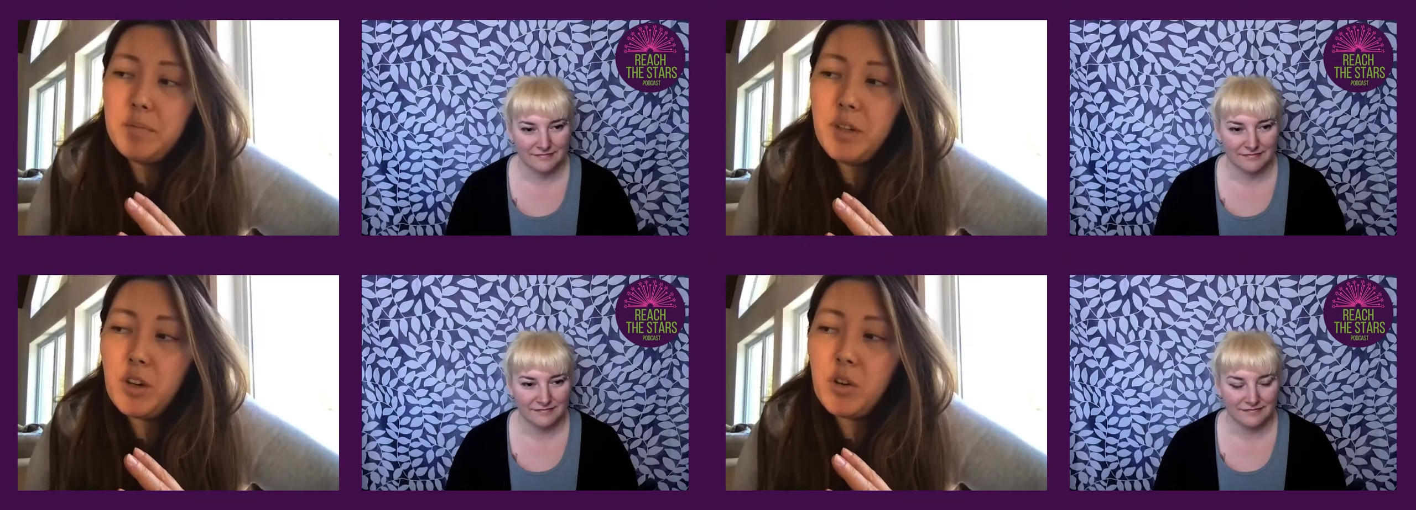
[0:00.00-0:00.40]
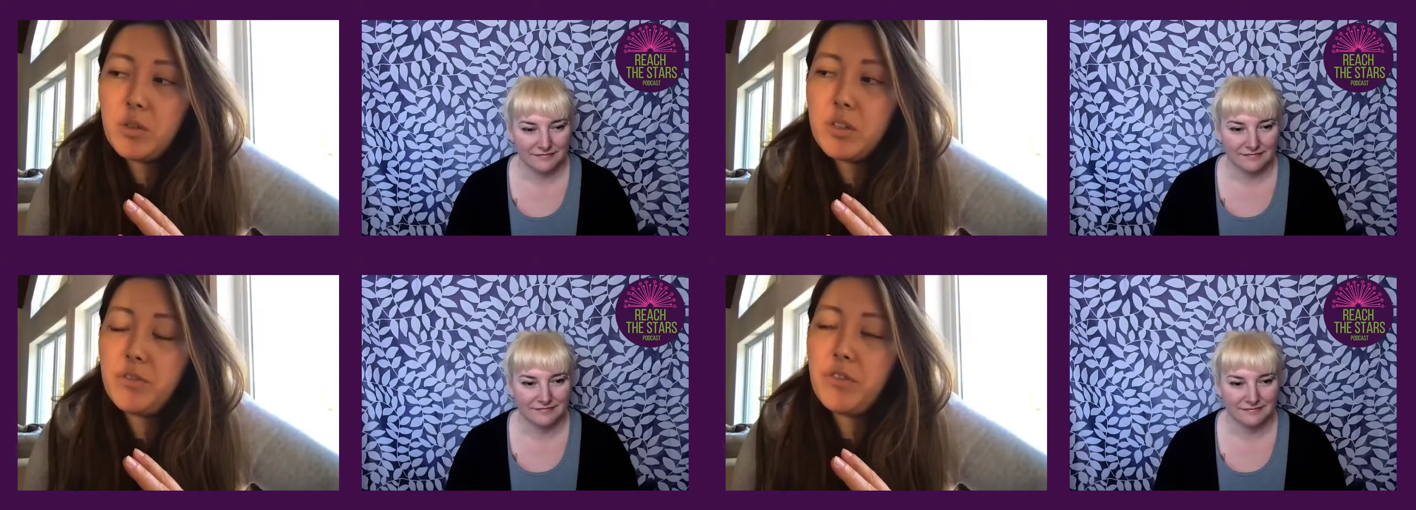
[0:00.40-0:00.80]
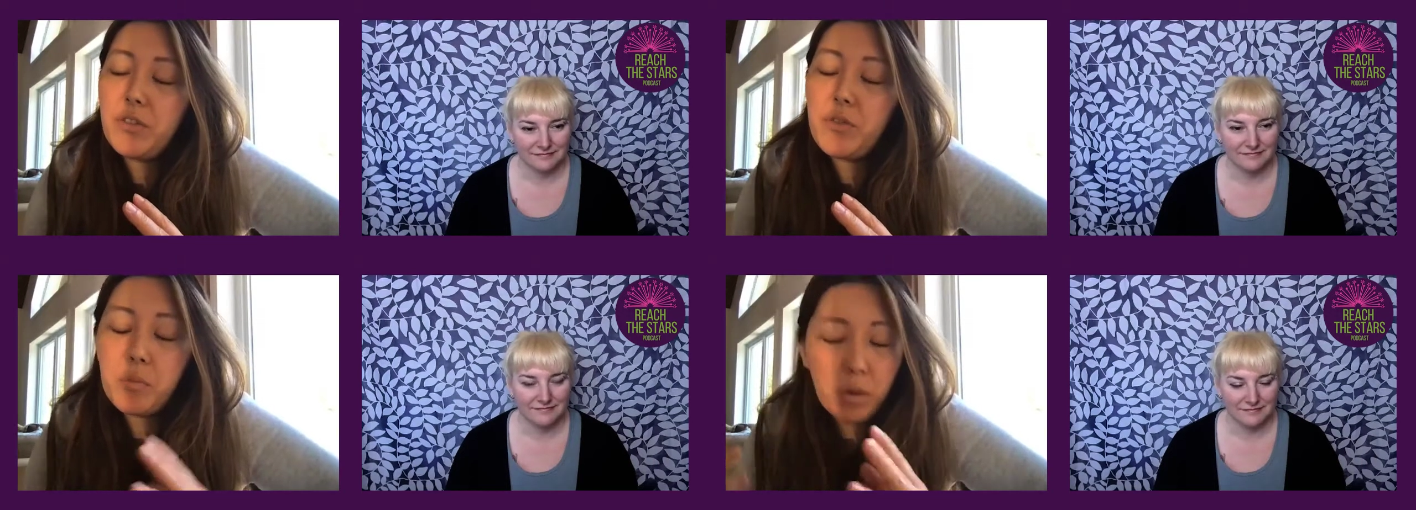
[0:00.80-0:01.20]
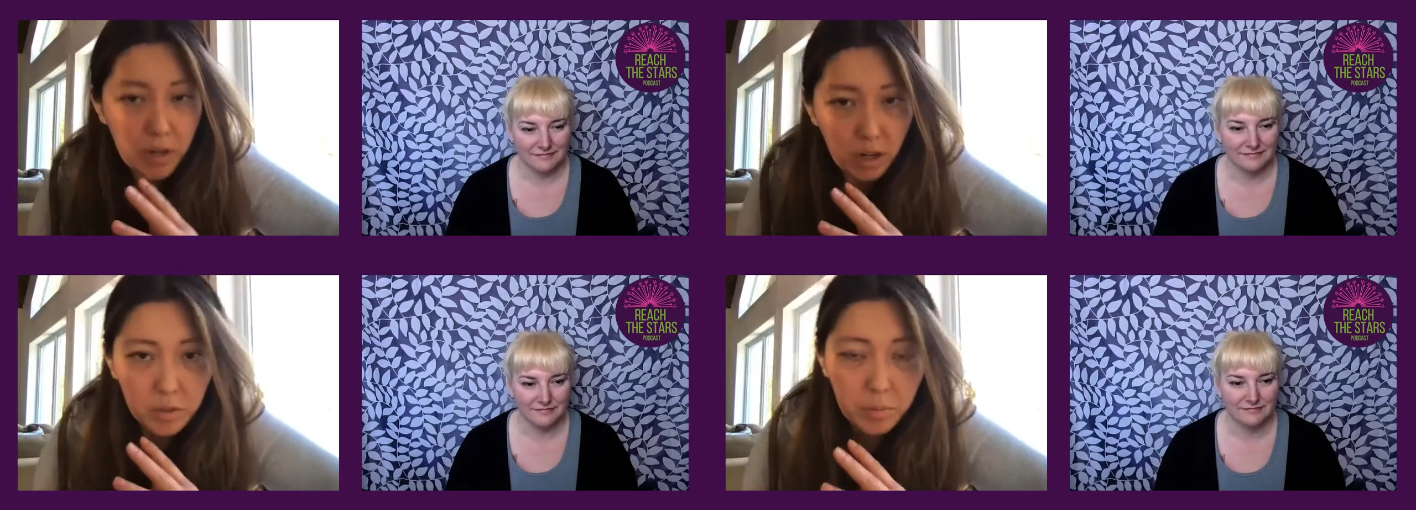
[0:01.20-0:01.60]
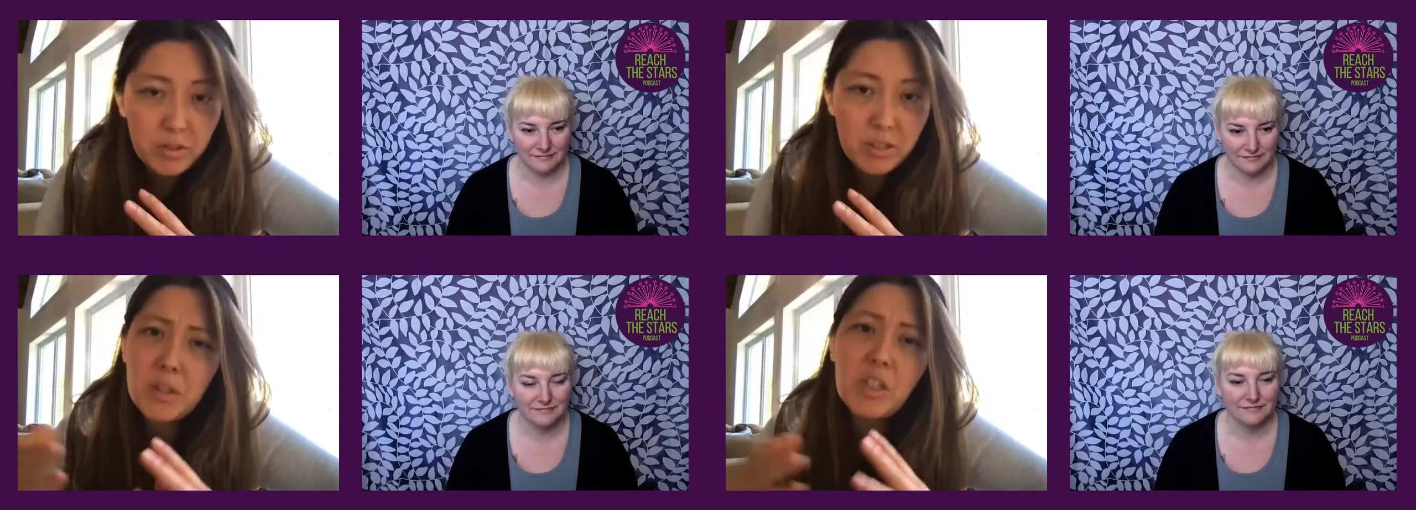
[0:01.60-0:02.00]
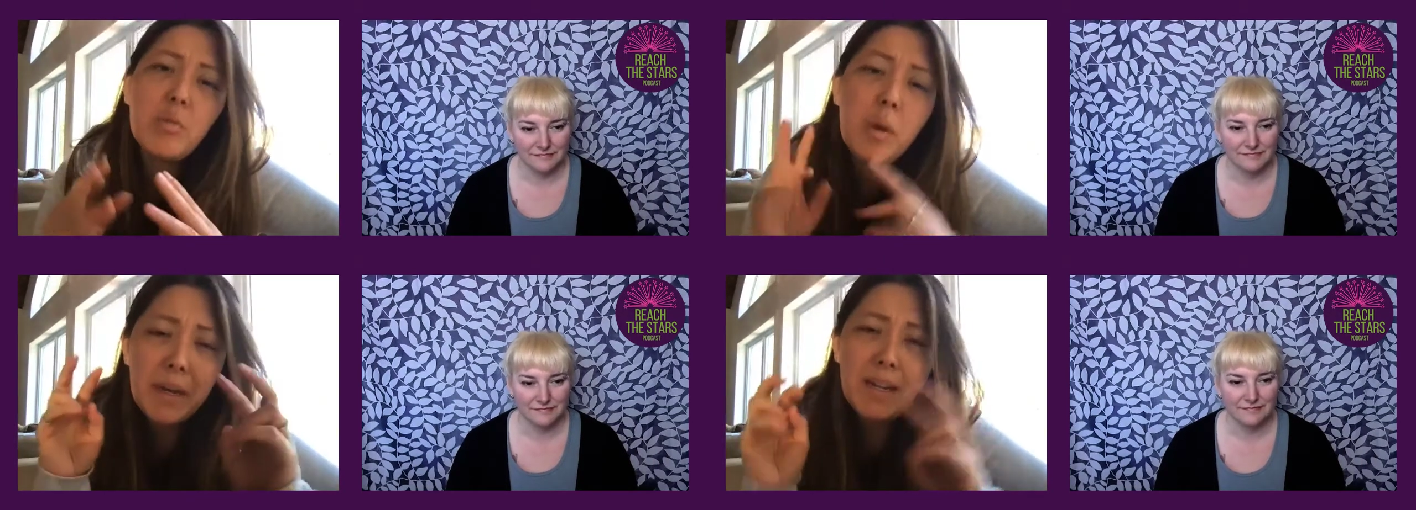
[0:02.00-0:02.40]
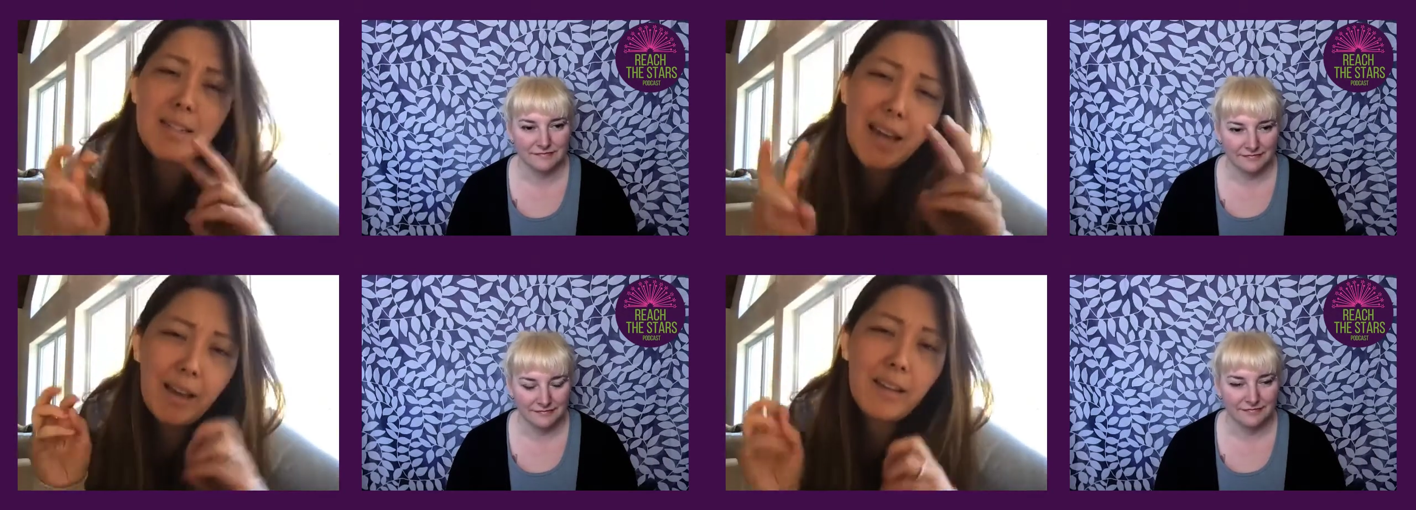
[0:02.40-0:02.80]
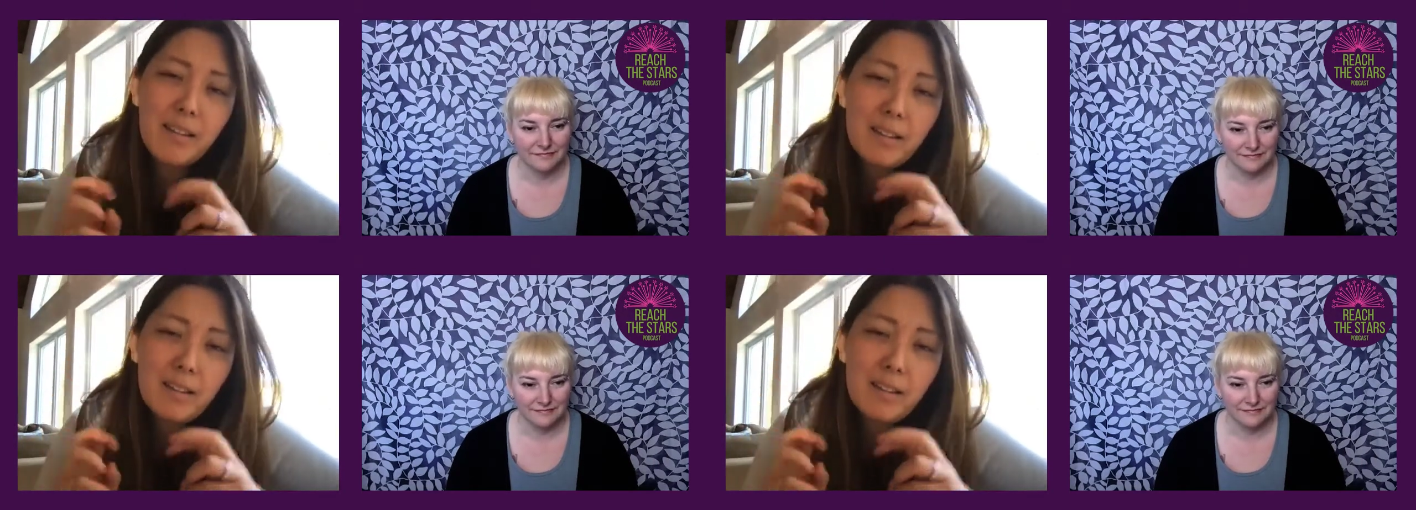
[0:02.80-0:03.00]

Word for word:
Speaker 1: you know, different like from women entrepreneurs, especially women in tech.